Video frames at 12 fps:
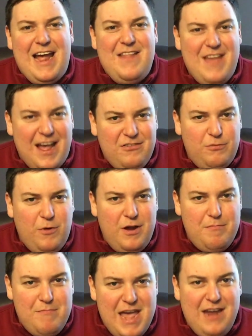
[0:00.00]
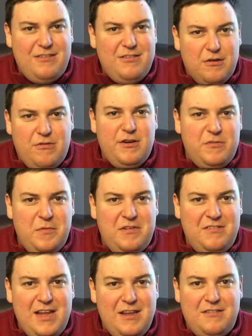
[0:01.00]
And that's what makes the
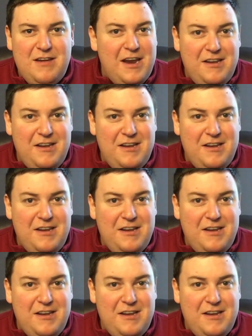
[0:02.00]
Christmas season,